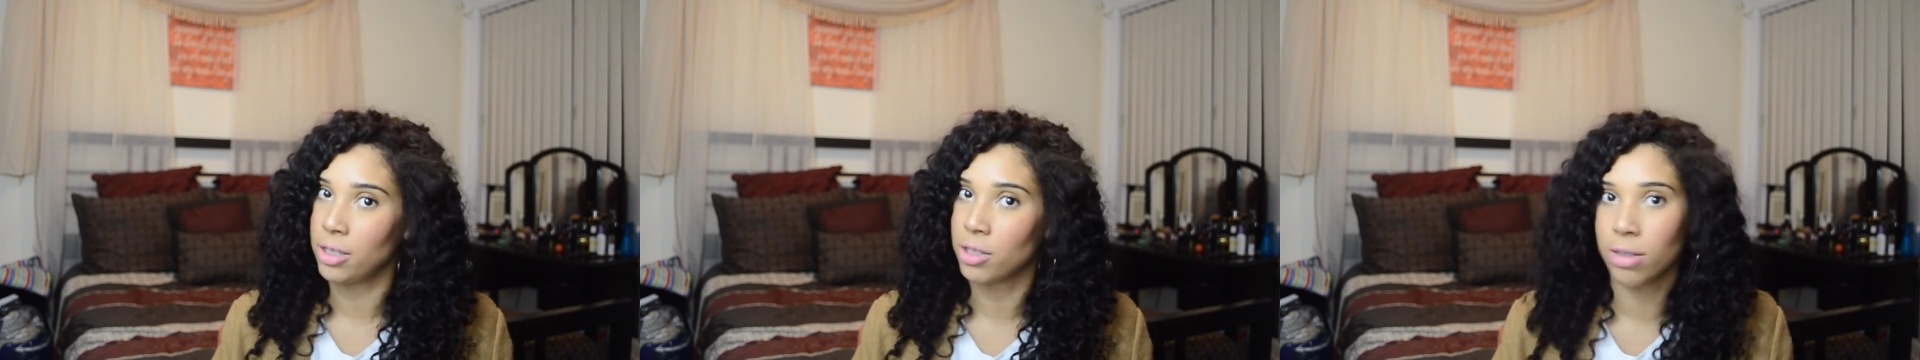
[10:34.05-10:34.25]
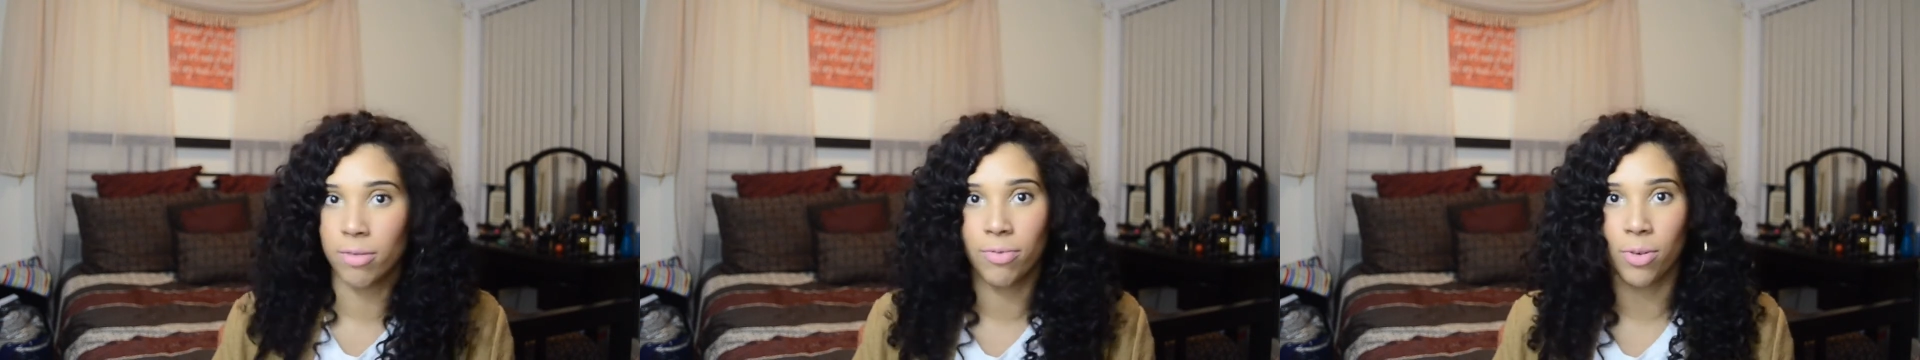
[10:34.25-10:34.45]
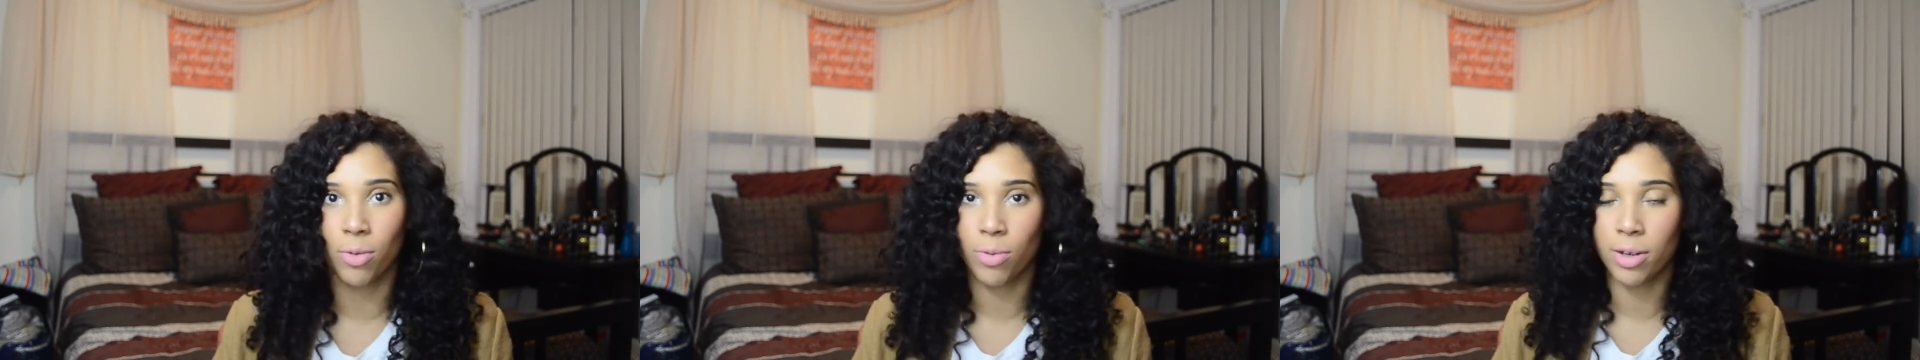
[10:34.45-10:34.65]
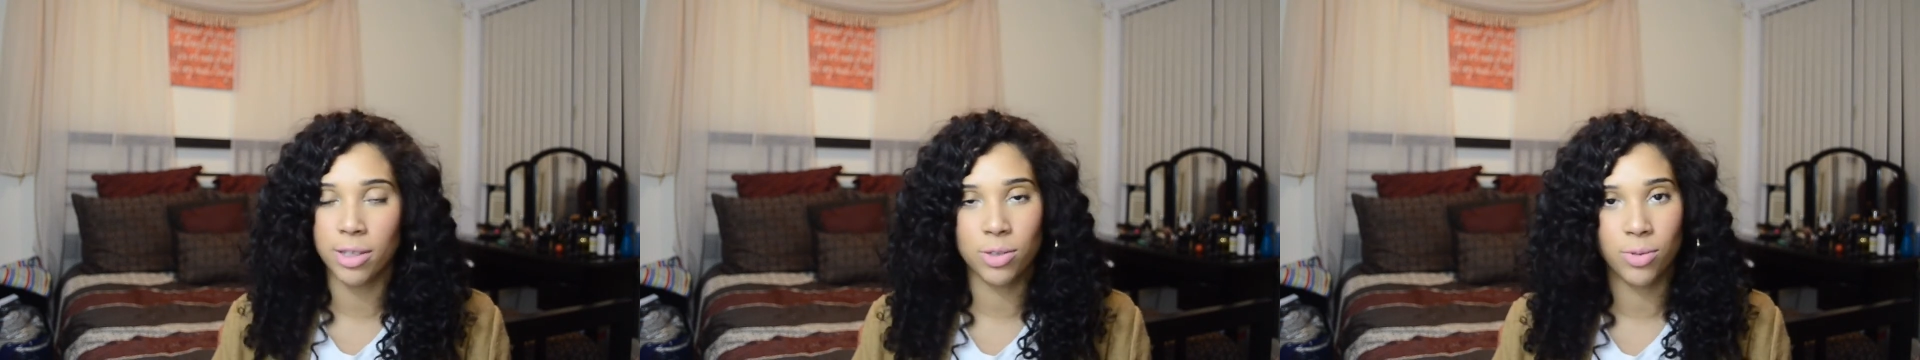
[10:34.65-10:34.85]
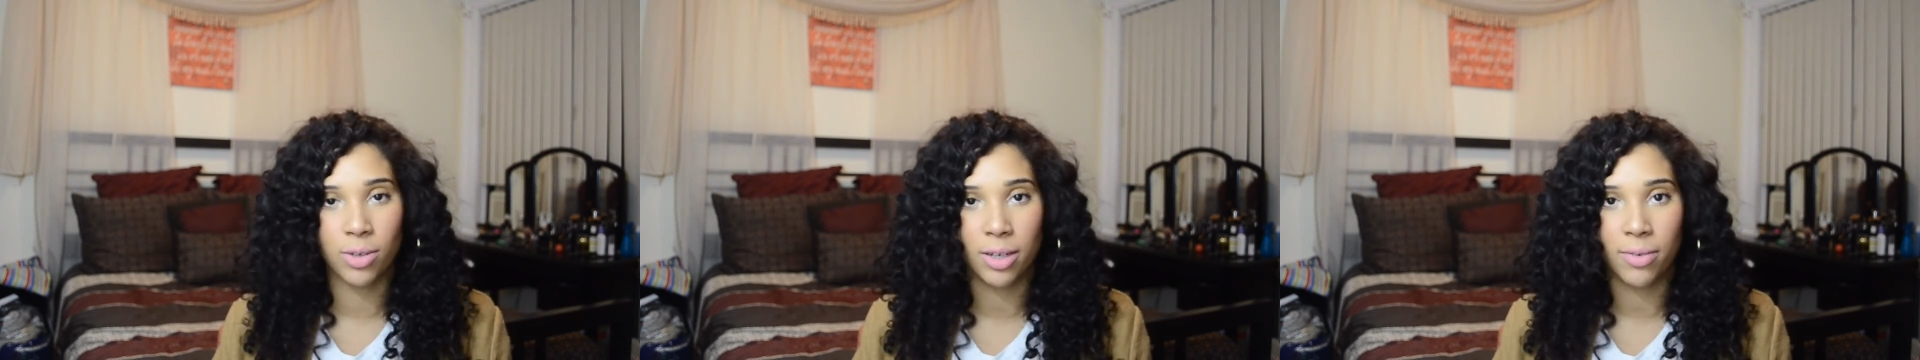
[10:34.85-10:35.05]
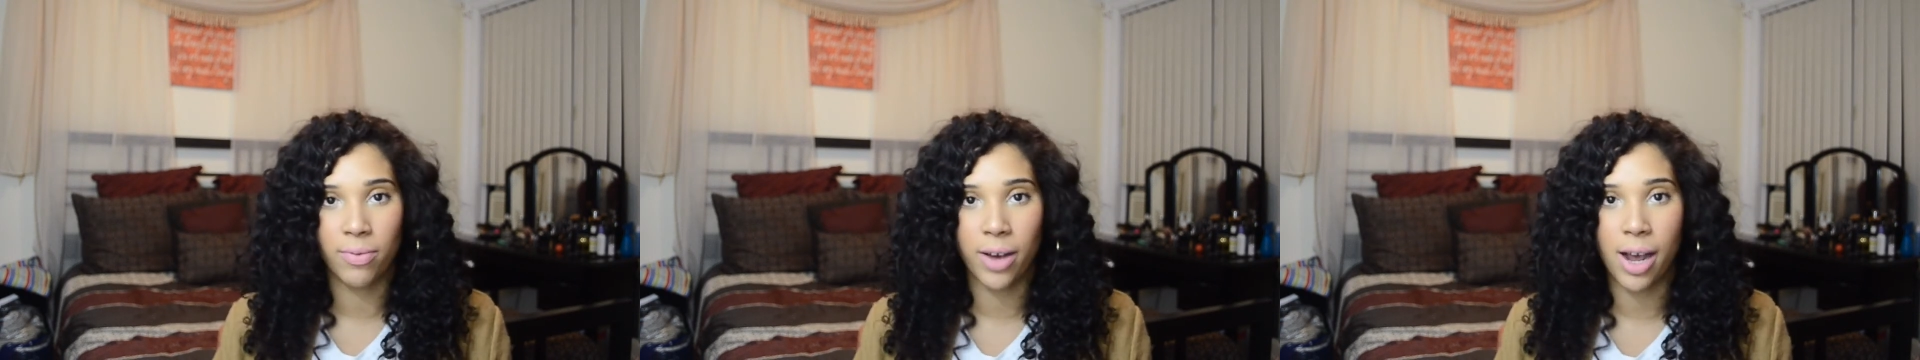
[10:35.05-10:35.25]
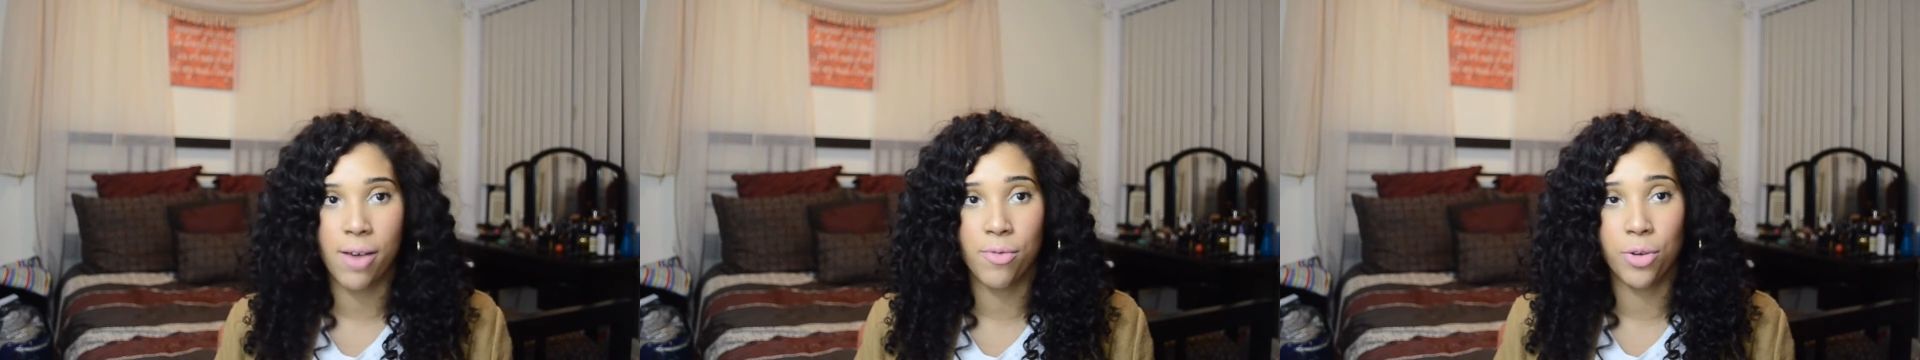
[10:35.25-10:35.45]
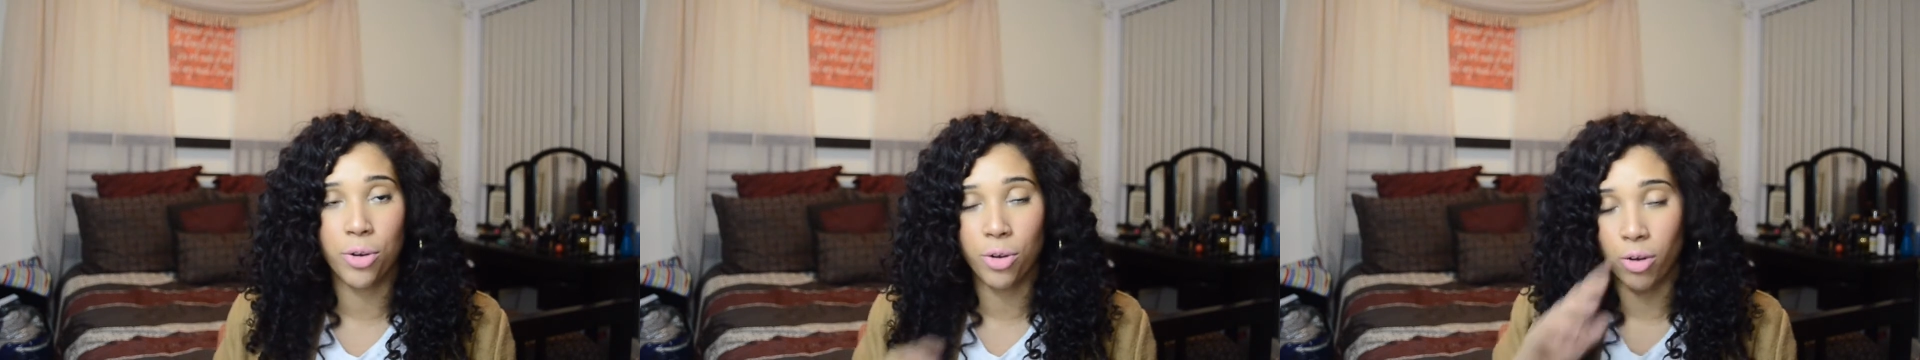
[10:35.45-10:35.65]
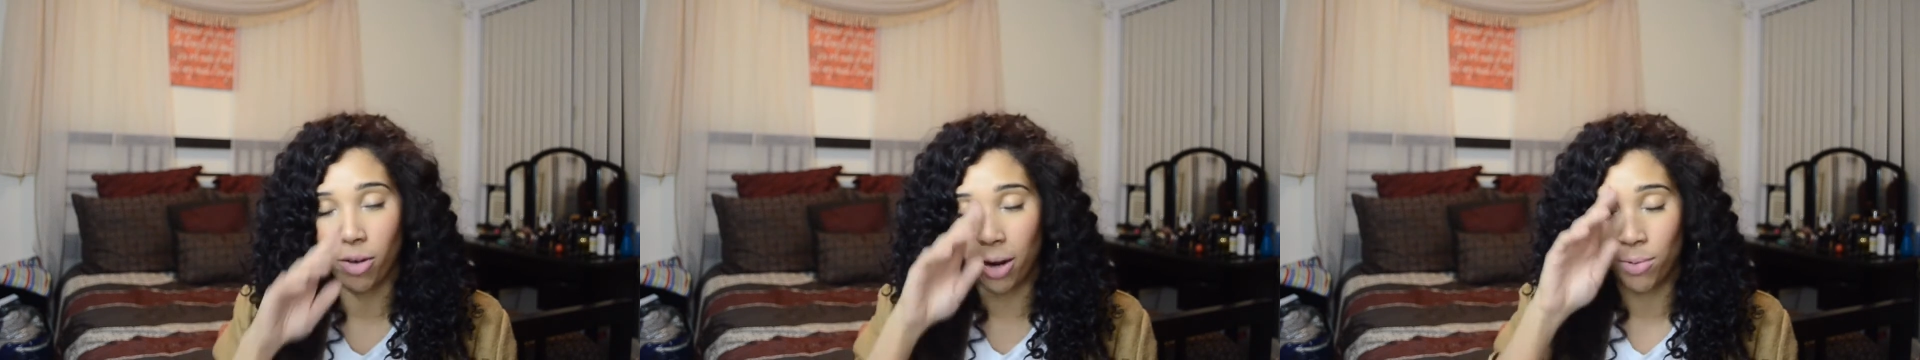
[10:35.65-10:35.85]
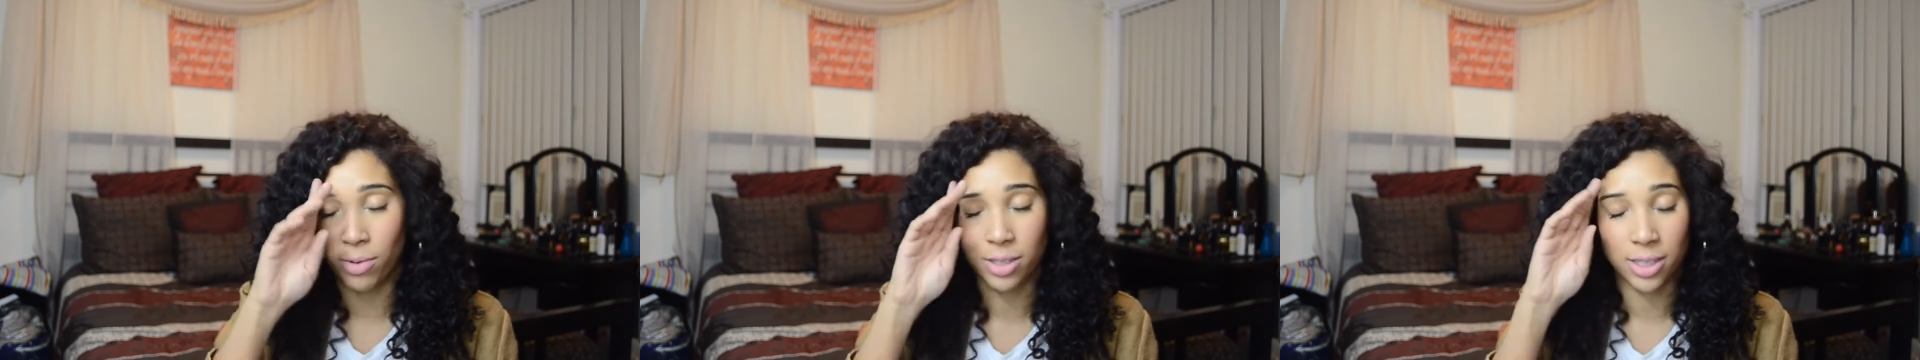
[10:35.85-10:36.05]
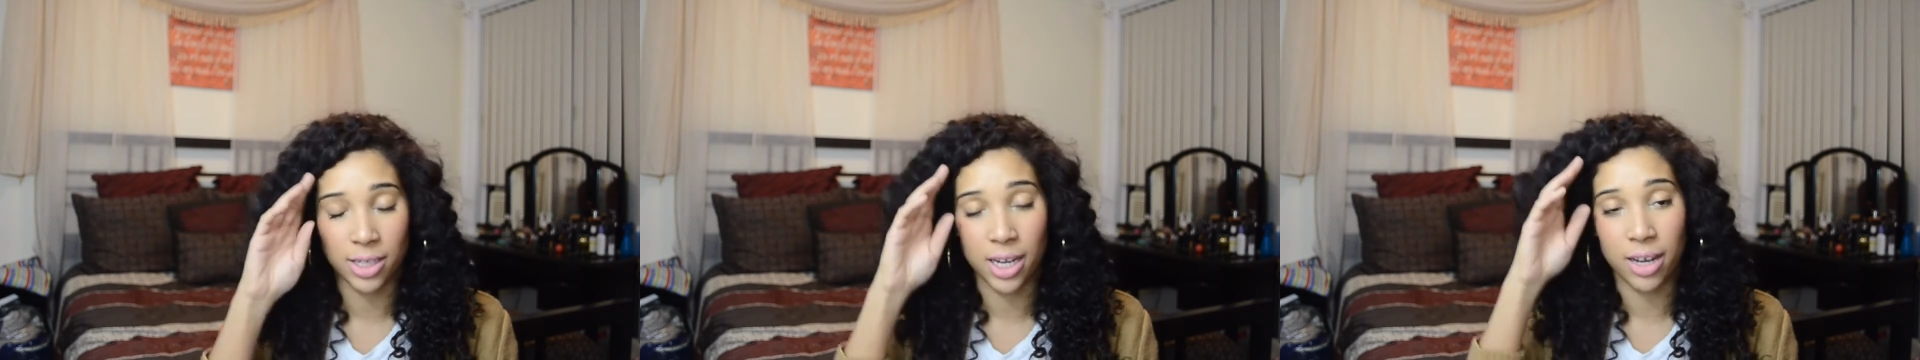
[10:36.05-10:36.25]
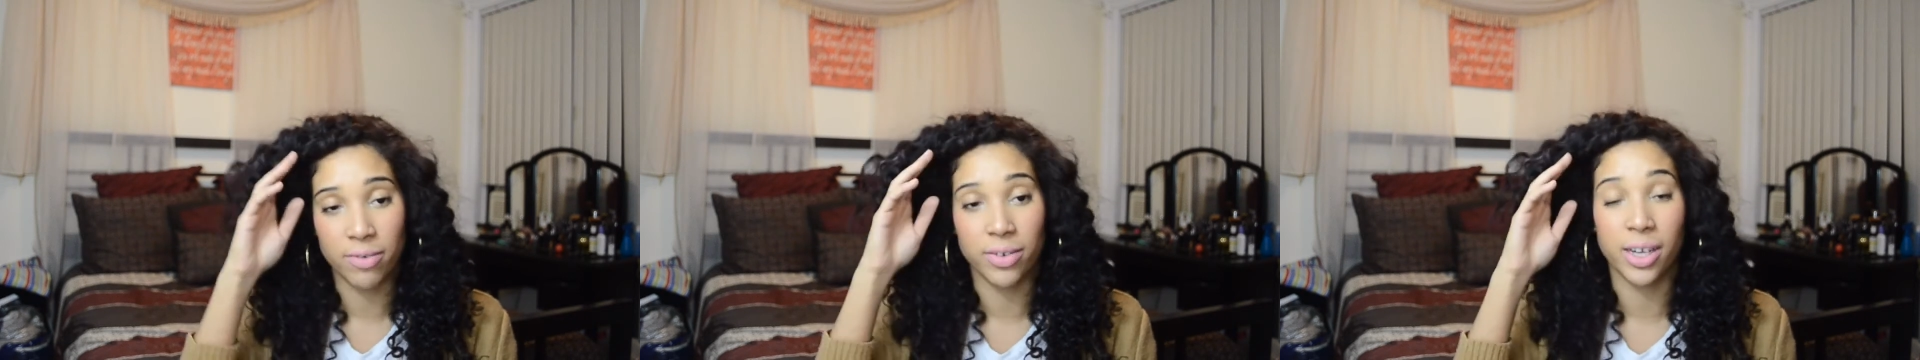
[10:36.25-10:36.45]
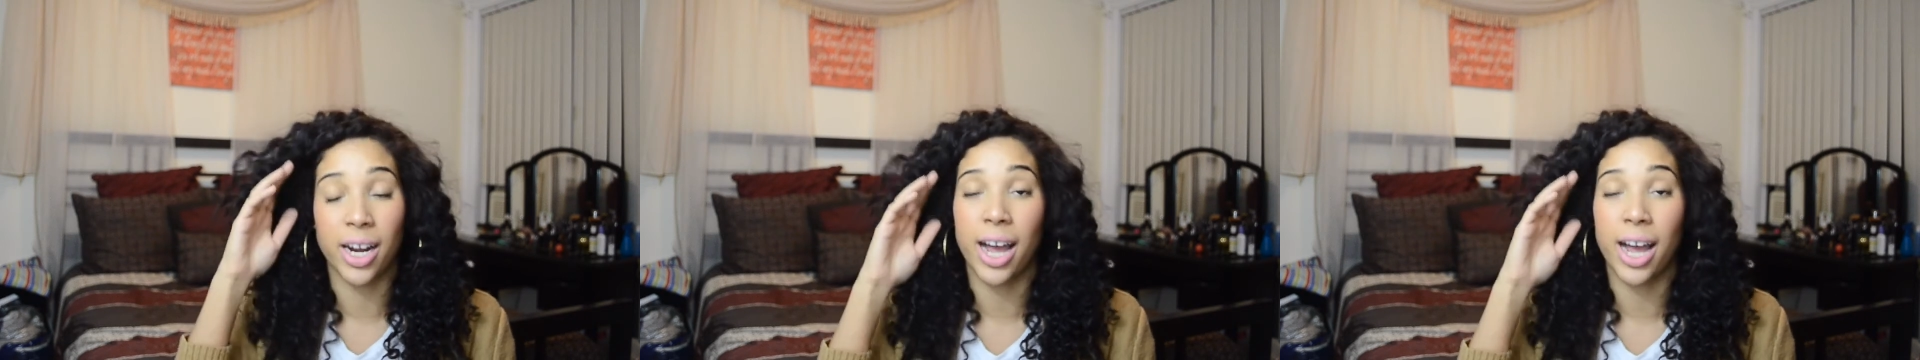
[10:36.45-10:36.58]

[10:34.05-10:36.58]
So for $1.25, you know I was in heaven.